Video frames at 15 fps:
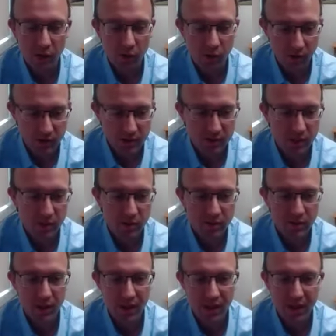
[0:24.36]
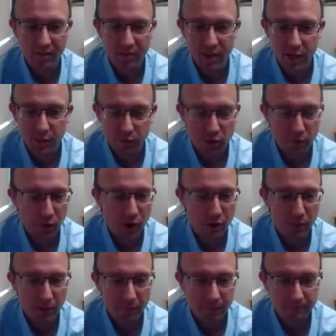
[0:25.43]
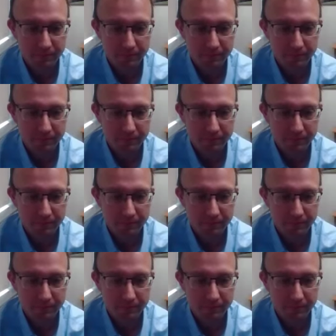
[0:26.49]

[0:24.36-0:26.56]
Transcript: great to see you today, and thanks for inviting me.